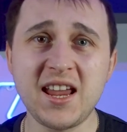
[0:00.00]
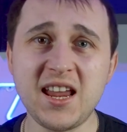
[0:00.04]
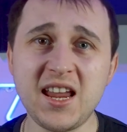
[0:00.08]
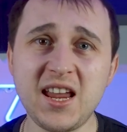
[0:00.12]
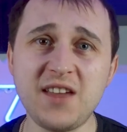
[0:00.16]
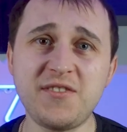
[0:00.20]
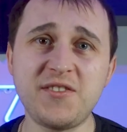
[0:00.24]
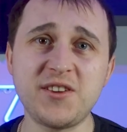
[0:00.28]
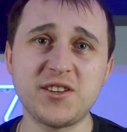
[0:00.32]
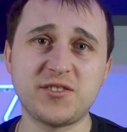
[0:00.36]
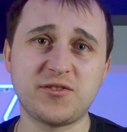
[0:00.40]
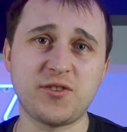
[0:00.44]

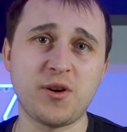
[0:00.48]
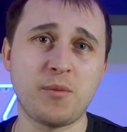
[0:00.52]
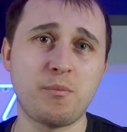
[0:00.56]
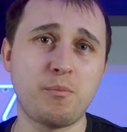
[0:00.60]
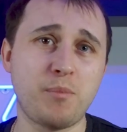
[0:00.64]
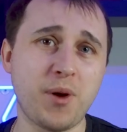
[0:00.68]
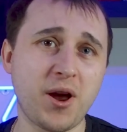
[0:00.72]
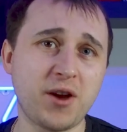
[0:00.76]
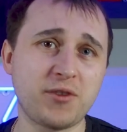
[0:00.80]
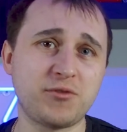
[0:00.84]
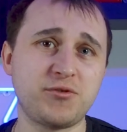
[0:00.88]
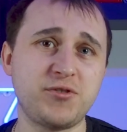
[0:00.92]
if it's for
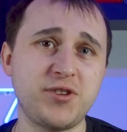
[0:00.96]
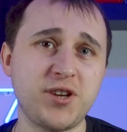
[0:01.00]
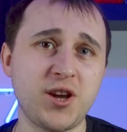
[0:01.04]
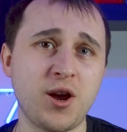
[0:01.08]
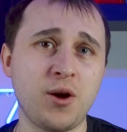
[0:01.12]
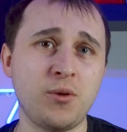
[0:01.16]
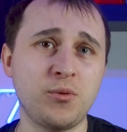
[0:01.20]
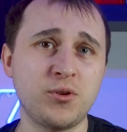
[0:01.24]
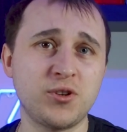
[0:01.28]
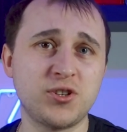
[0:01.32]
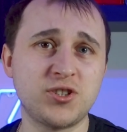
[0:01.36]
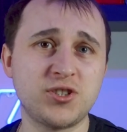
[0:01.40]
battery
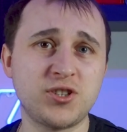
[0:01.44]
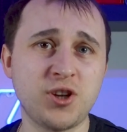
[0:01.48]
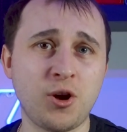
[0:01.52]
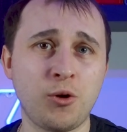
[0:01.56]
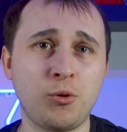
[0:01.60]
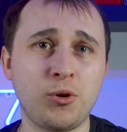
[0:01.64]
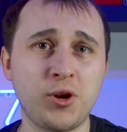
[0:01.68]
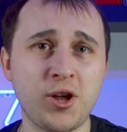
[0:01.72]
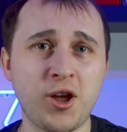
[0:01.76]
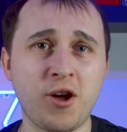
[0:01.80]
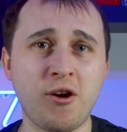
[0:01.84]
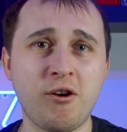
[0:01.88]
owners,
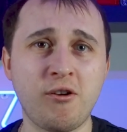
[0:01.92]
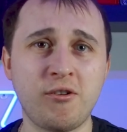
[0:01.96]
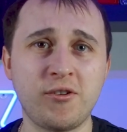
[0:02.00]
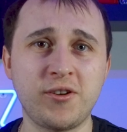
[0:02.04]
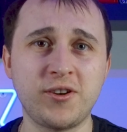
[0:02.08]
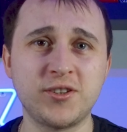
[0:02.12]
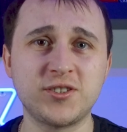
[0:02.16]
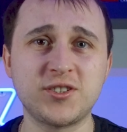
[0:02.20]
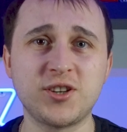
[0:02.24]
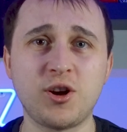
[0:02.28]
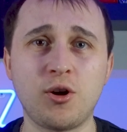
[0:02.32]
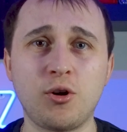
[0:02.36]
solar
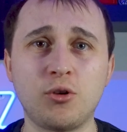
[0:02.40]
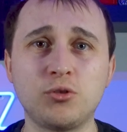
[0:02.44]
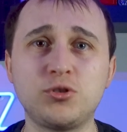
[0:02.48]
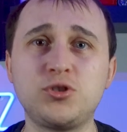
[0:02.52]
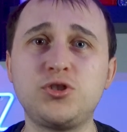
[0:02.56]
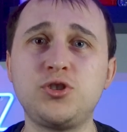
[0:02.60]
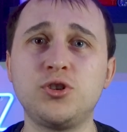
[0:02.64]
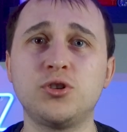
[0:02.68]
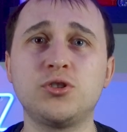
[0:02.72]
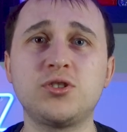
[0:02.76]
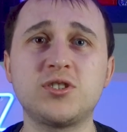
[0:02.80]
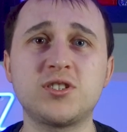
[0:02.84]
owners, or
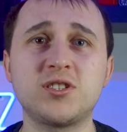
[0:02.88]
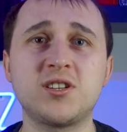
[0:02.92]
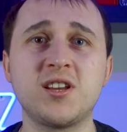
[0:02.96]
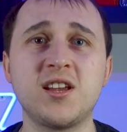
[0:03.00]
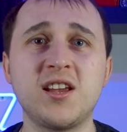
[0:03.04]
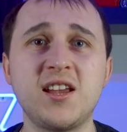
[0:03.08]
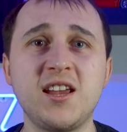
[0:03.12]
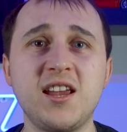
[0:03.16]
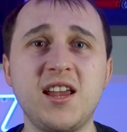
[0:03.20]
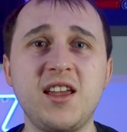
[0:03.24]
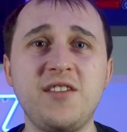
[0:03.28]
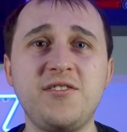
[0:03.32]
just
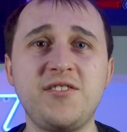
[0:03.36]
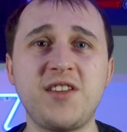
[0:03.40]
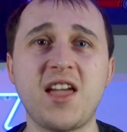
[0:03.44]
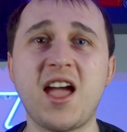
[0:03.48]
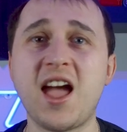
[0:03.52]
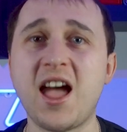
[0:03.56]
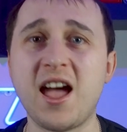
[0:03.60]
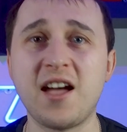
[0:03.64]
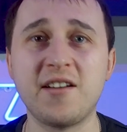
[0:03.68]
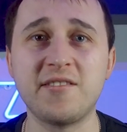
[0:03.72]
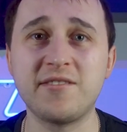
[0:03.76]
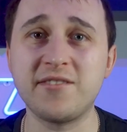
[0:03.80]
if you
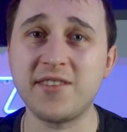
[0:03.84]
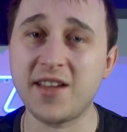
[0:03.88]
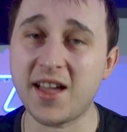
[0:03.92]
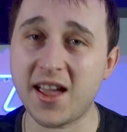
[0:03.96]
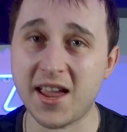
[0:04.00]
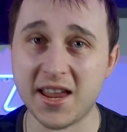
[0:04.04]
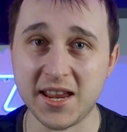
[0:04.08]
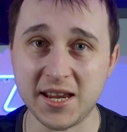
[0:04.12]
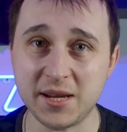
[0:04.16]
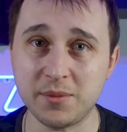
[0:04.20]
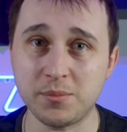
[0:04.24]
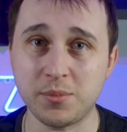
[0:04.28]
have a
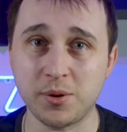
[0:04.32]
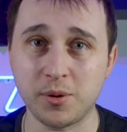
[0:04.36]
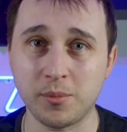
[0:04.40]
heat